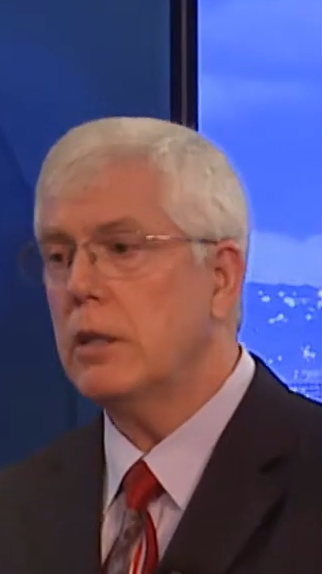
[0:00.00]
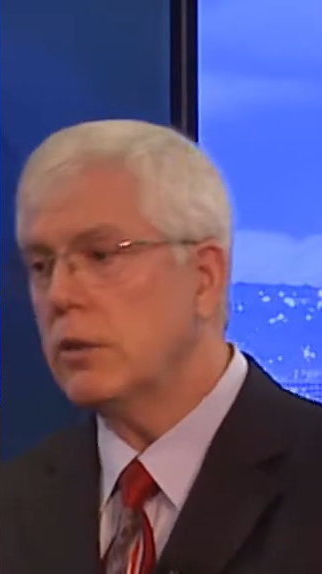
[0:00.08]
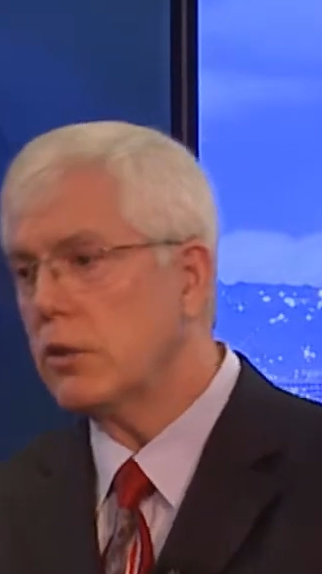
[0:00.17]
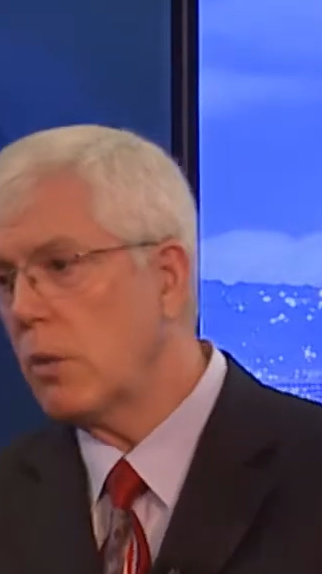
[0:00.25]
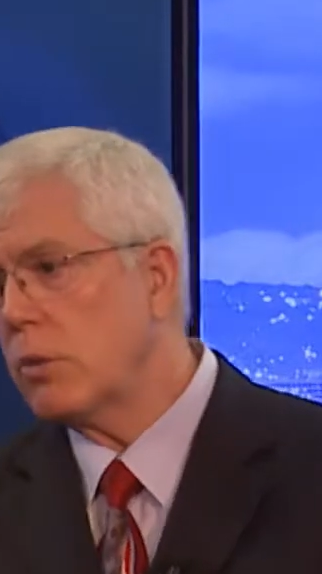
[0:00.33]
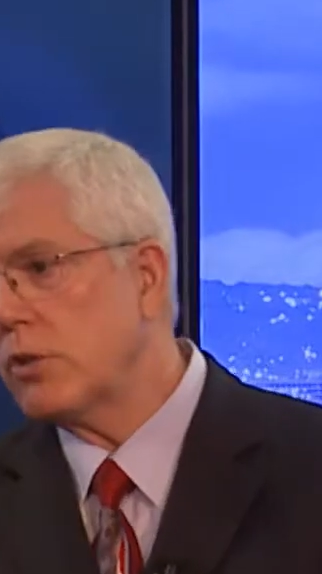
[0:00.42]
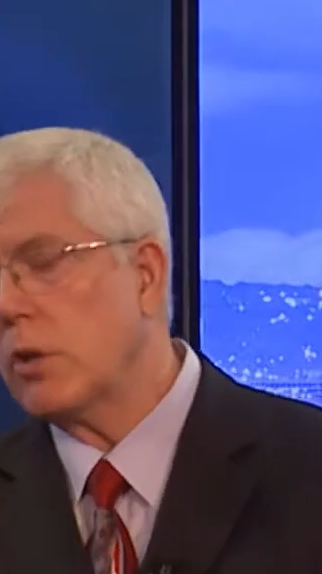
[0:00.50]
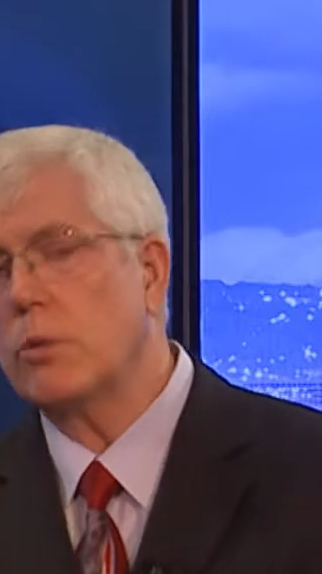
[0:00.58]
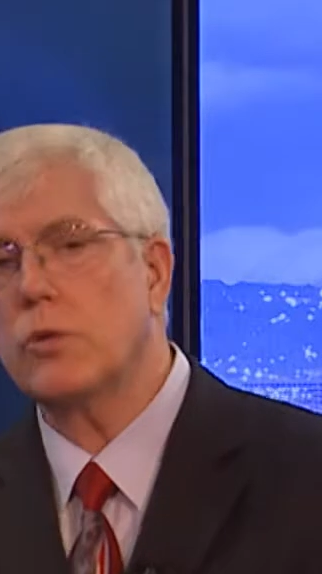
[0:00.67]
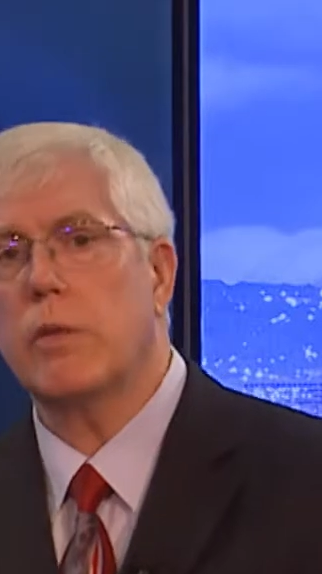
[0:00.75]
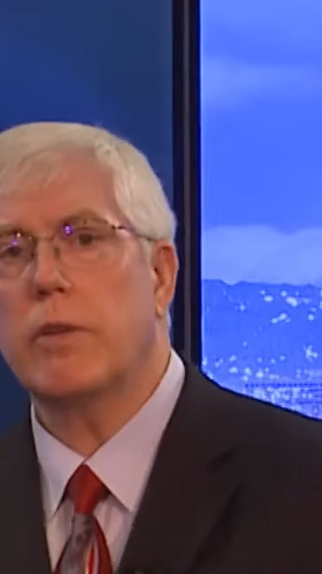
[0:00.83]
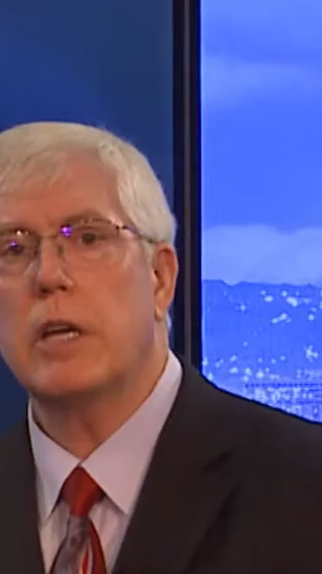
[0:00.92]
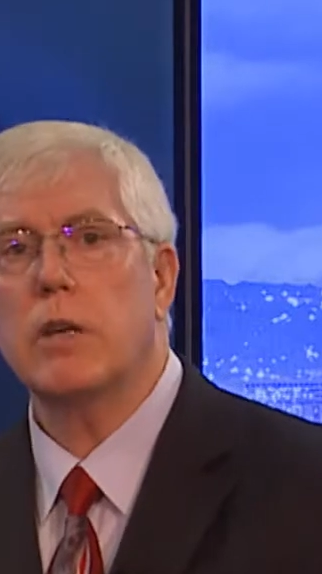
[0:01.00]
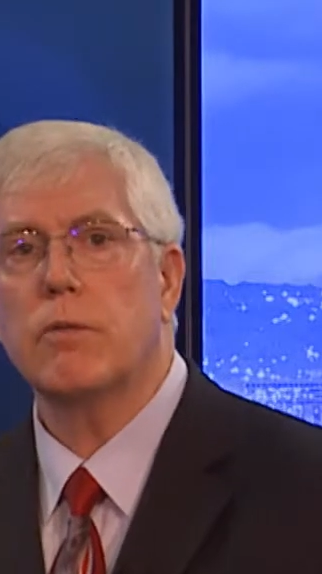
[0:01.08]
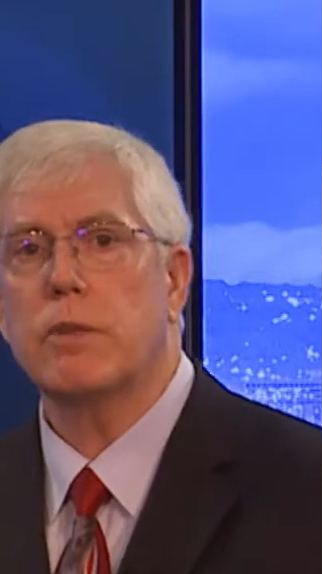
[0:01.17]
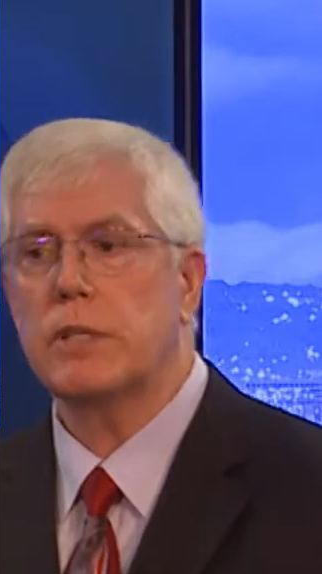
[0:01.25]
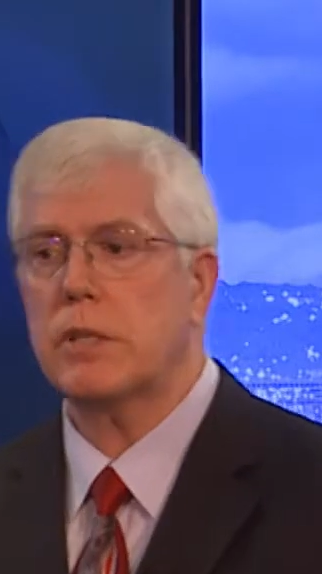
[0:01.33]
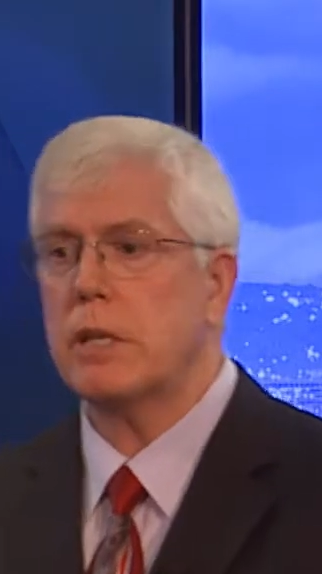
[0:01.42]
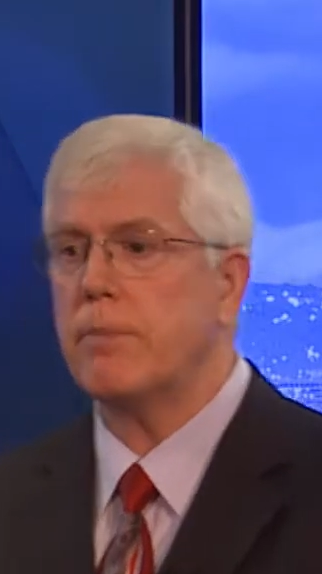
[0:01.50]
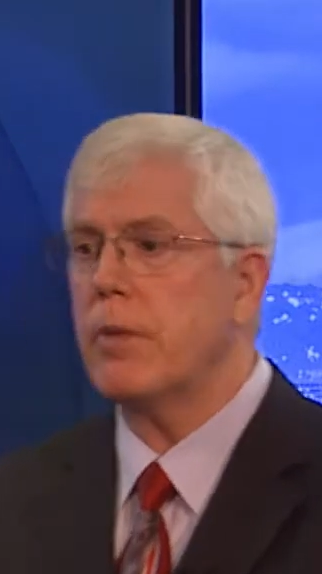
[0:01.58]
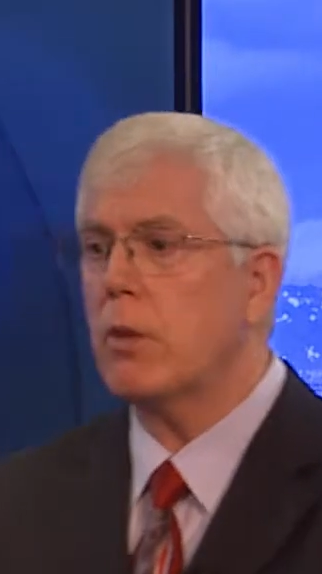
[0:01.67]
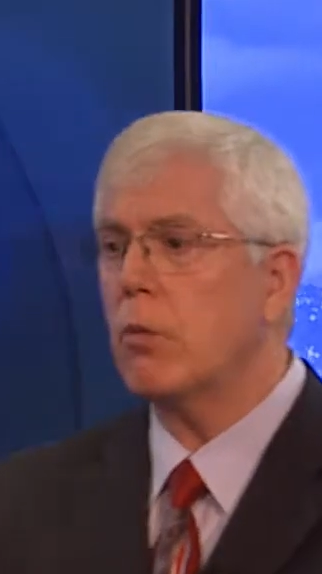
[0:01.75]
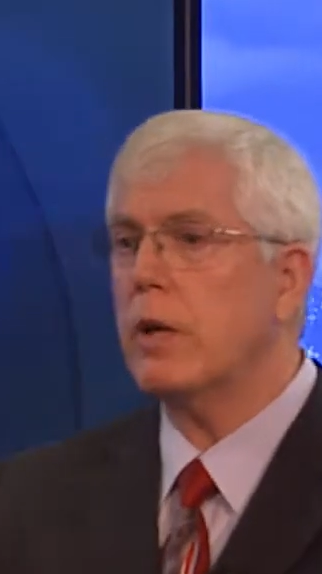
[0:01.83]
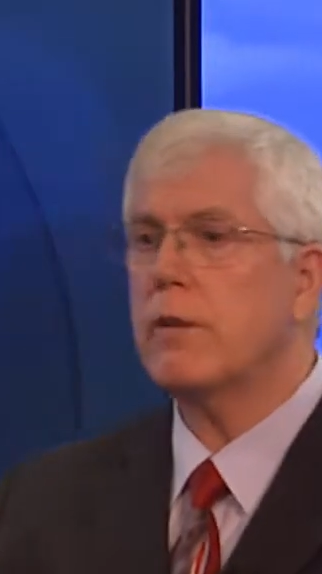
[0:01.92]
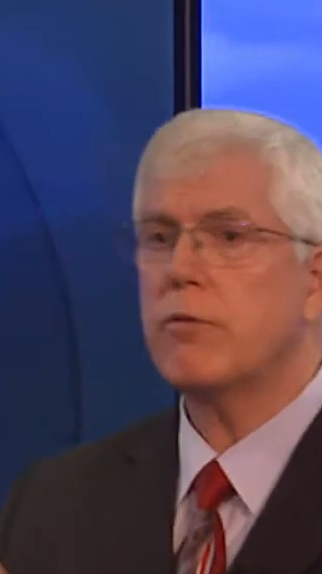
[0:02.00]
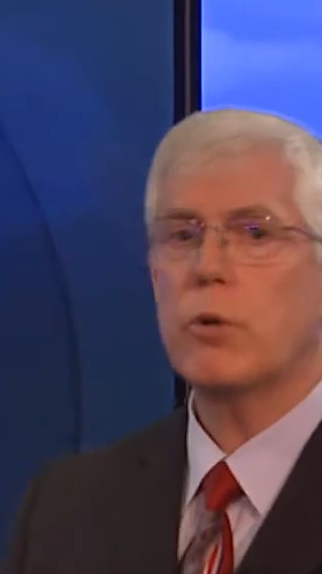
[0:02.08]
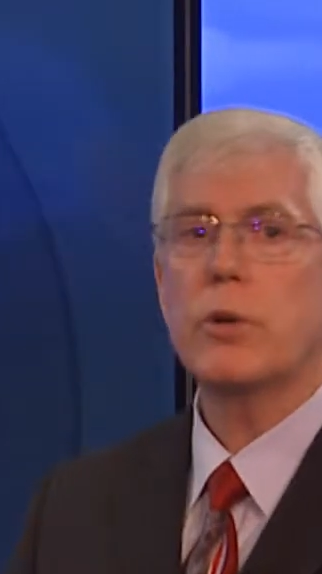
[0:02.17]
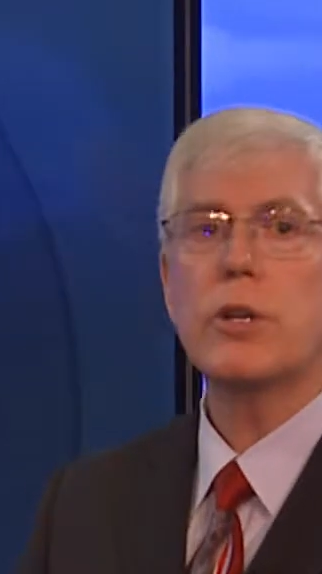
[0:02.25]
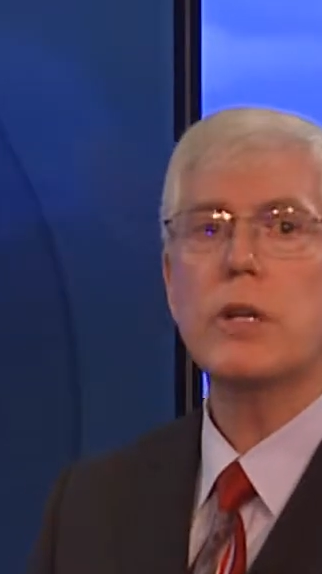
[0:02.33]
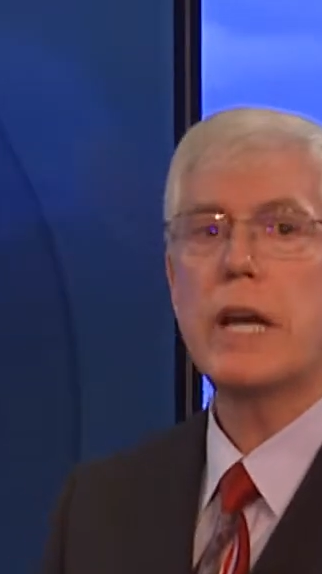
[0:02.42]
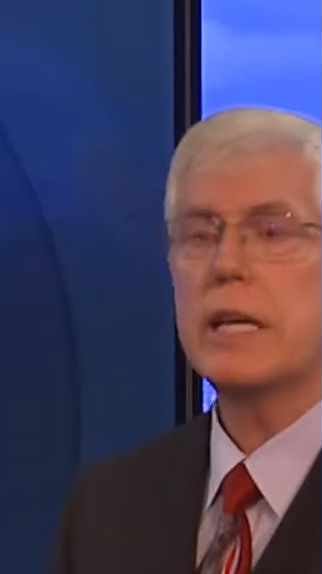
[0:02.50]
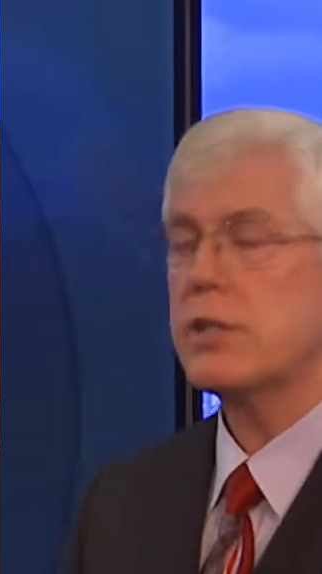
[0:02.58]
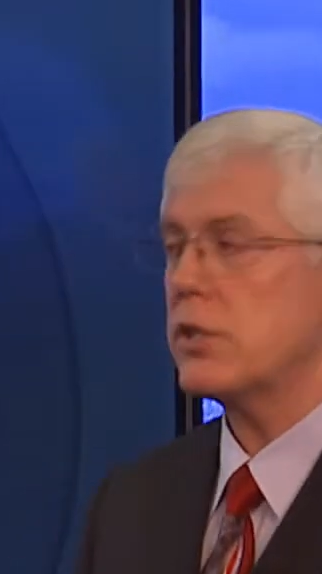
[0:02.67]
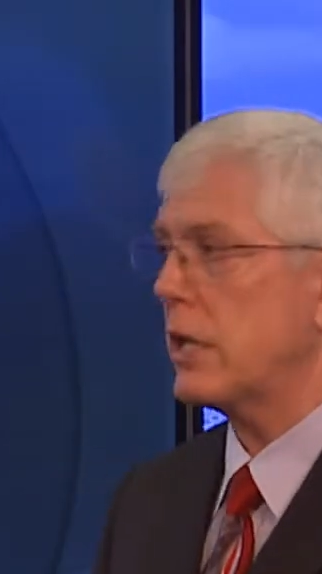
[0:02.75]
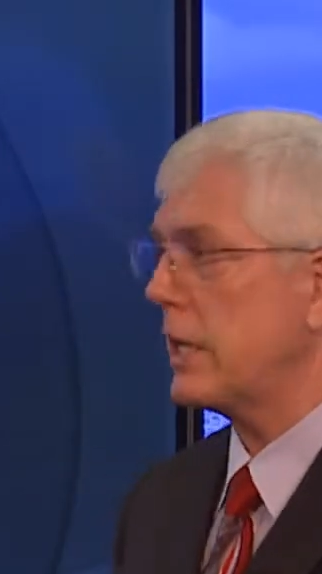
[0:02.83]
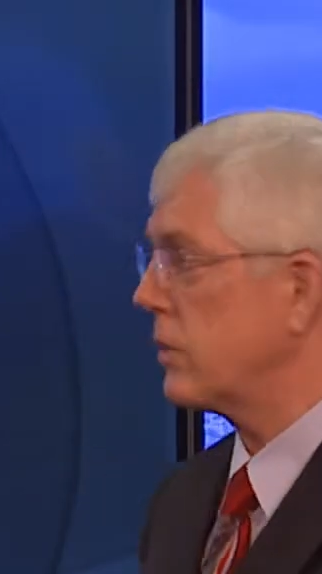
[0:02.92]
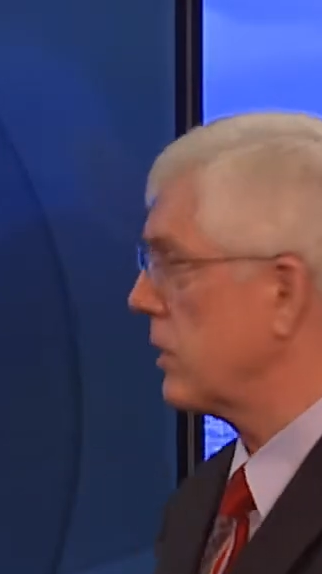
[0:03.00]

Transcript: So-and-so is over here visiting, running for United States